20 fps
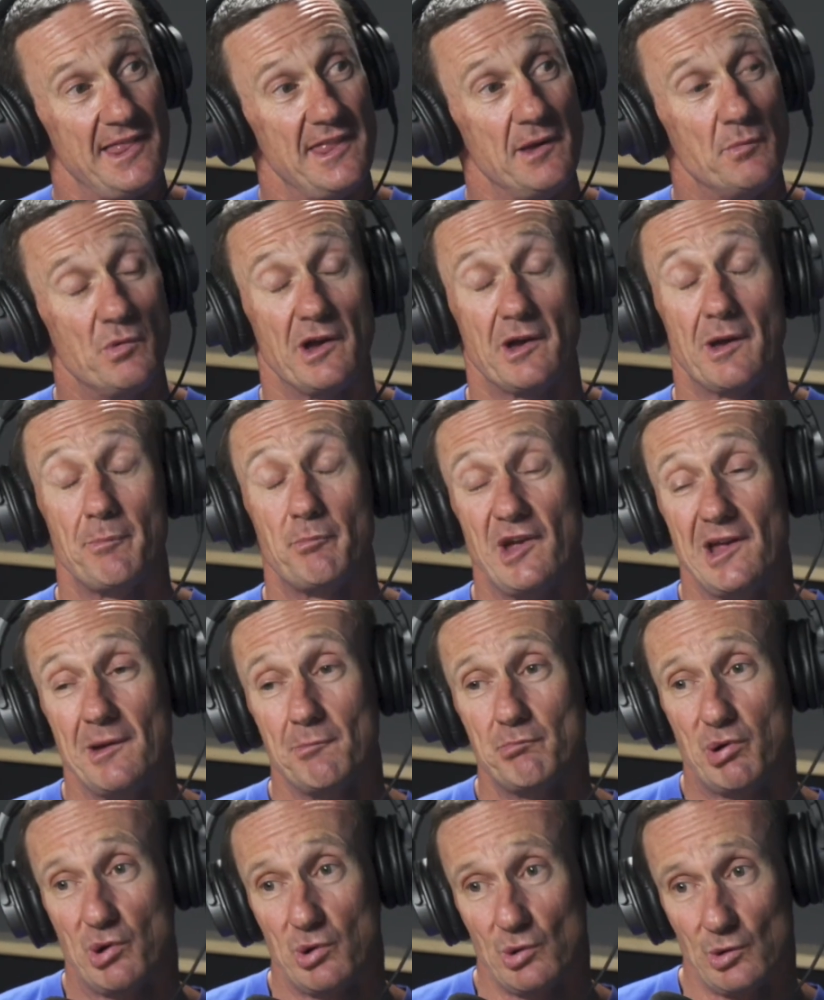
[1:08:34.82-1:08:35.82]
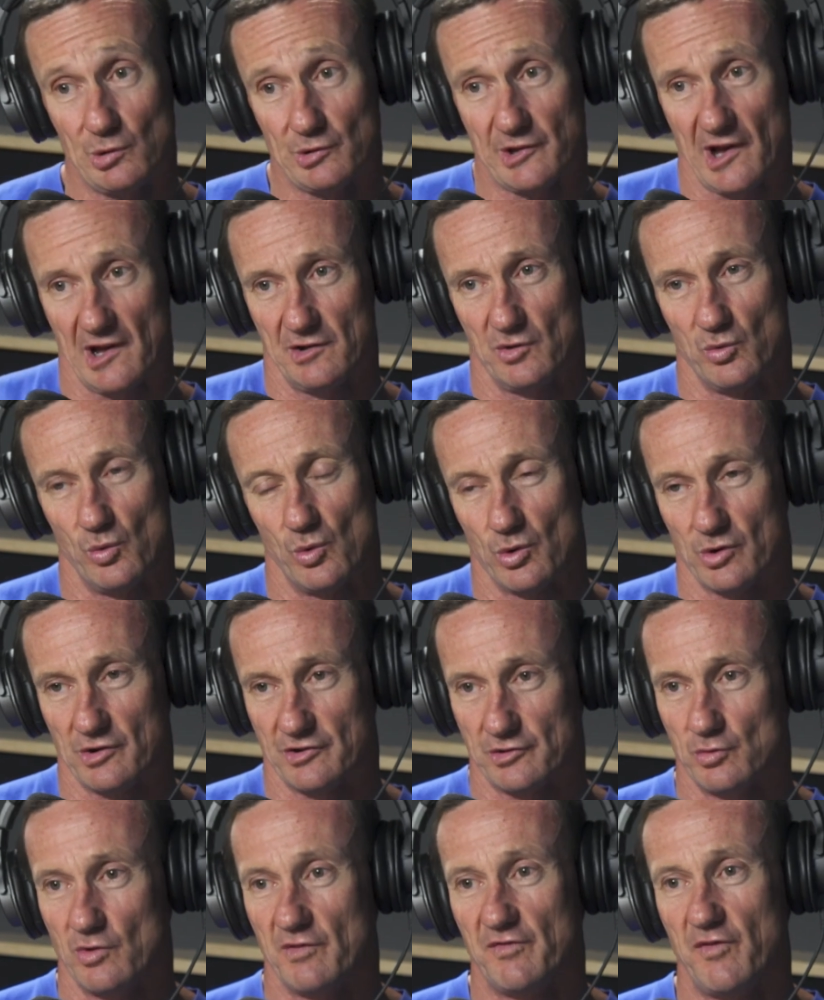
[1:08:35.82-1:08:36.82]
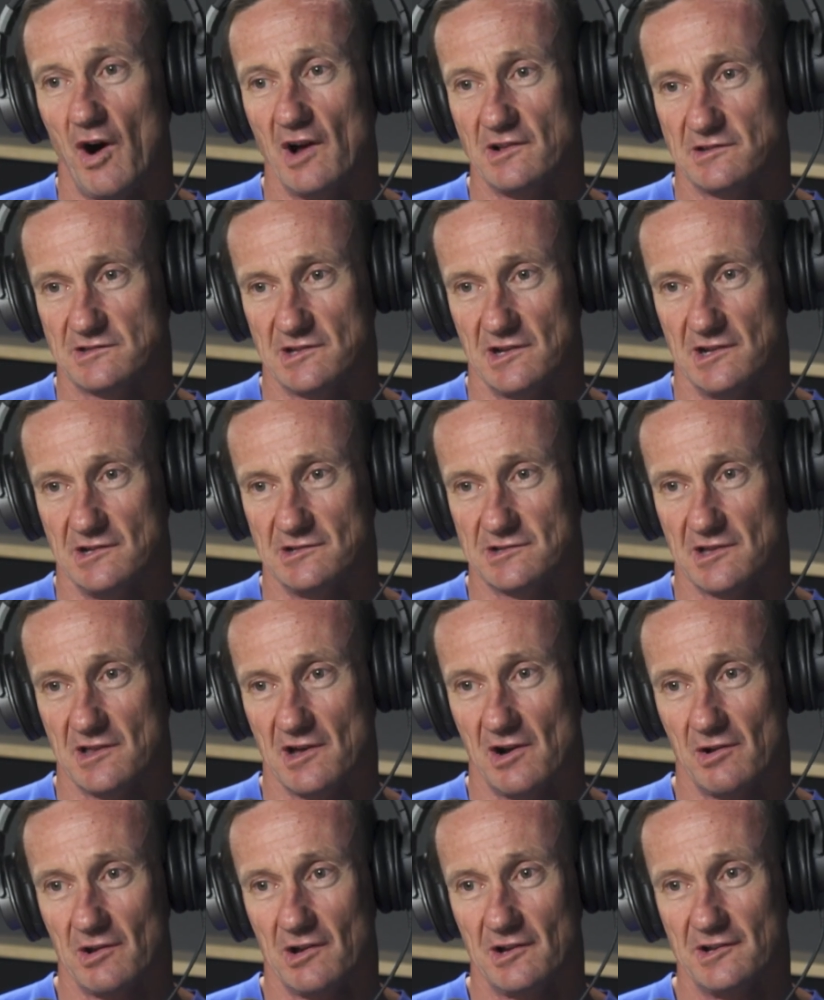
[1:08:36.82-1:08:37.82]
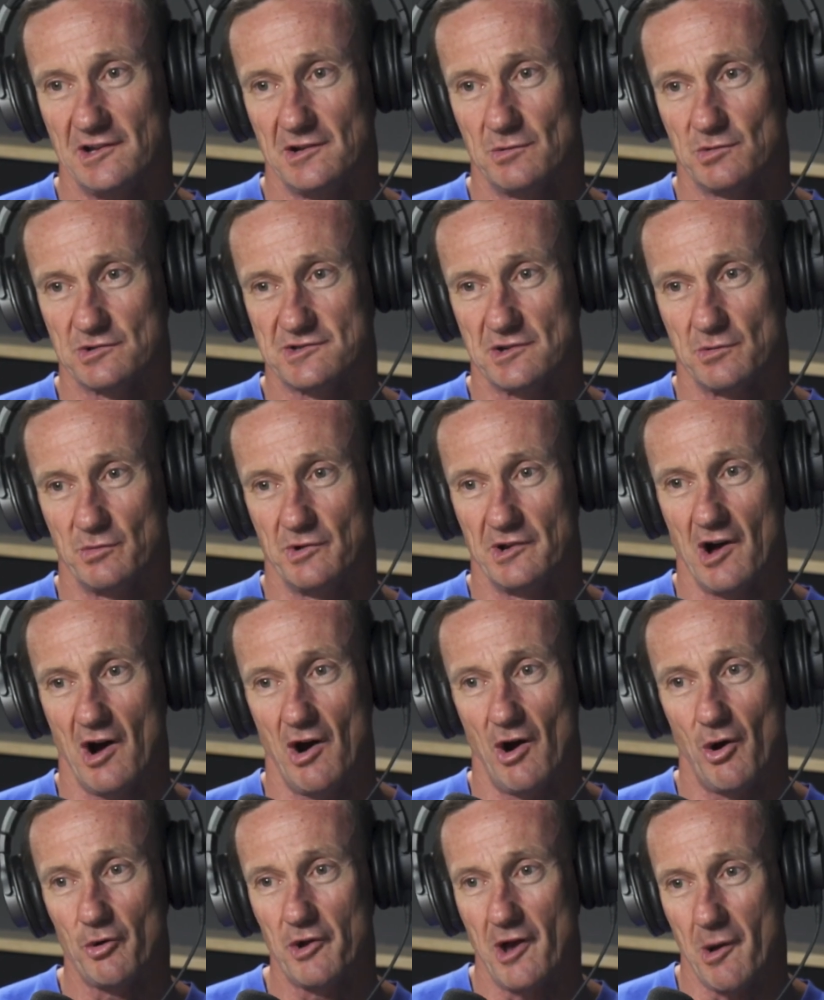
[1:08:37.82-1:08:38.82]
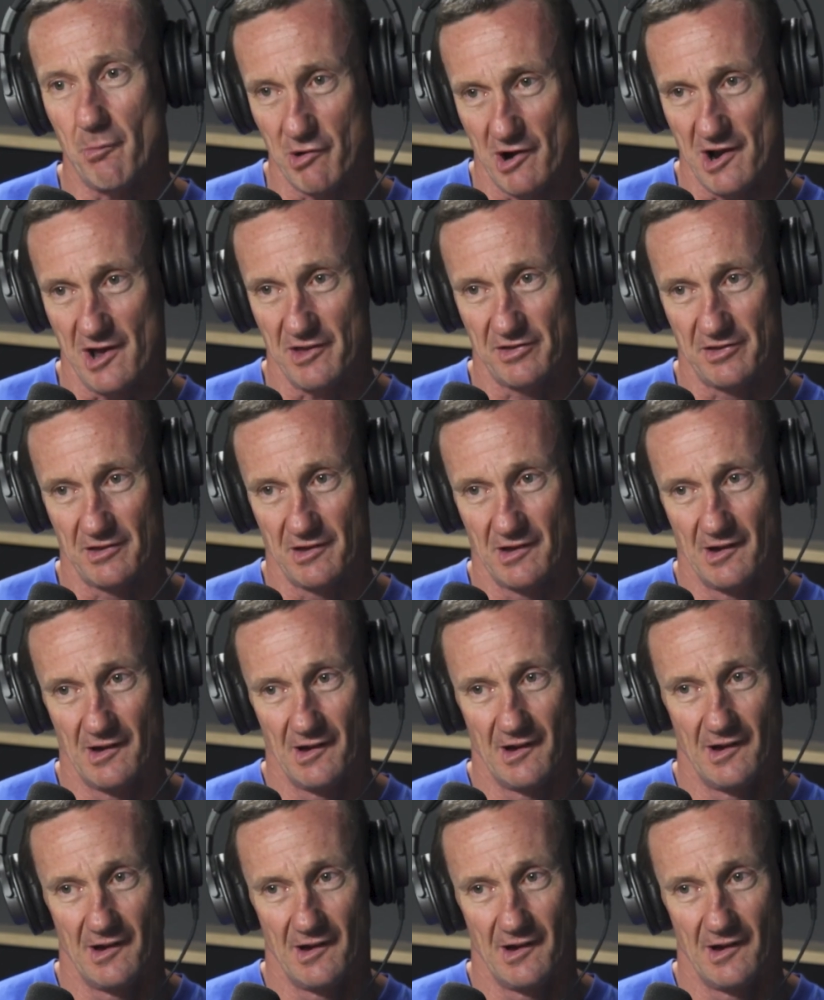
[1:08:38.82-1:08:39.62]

And then we're being pulled underwater to a fight scene. So the whole idea was that we'd hold our breath,